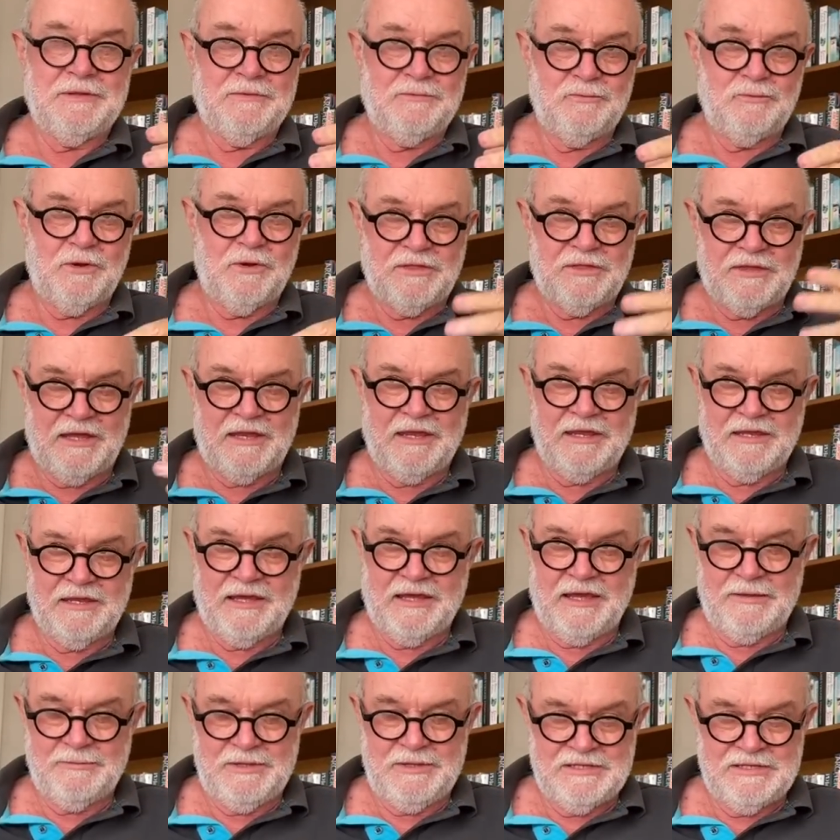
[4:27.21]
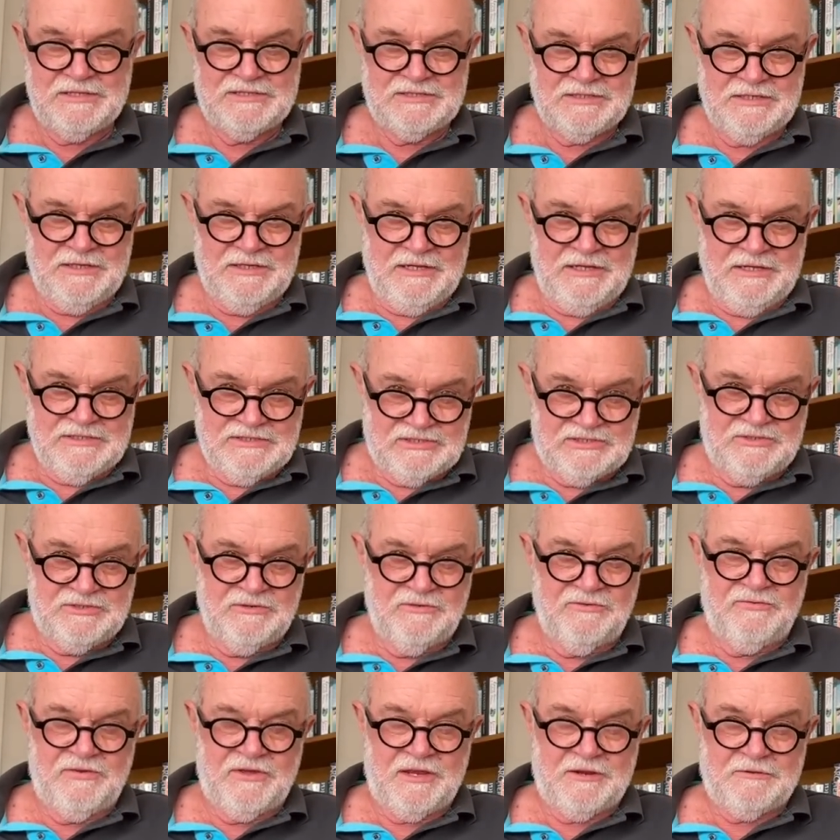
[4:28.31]
And what that end game is
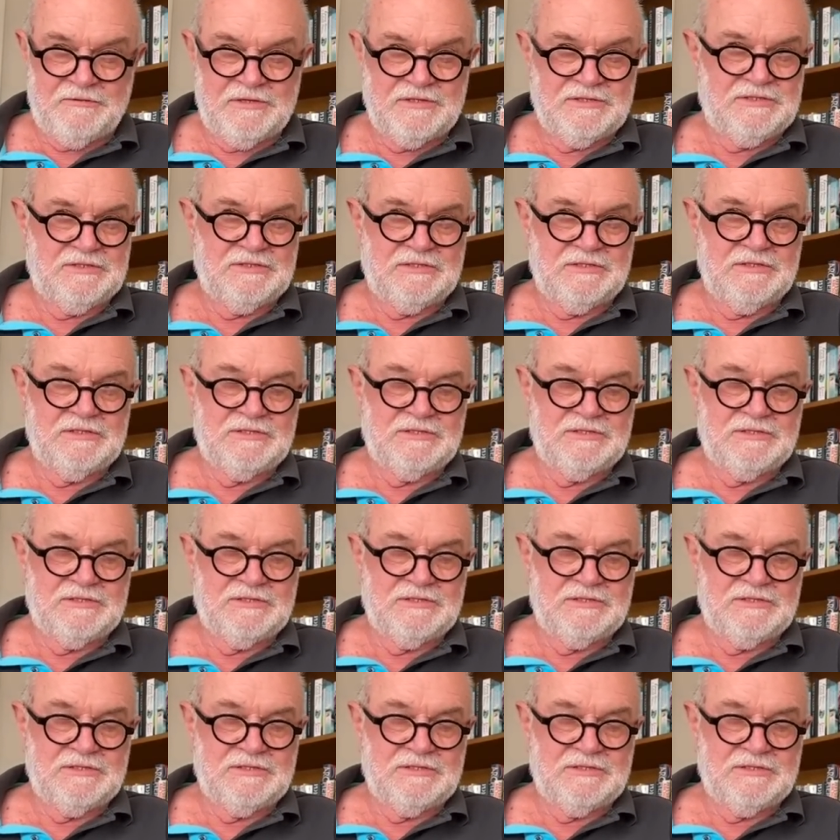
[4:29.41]
still varies.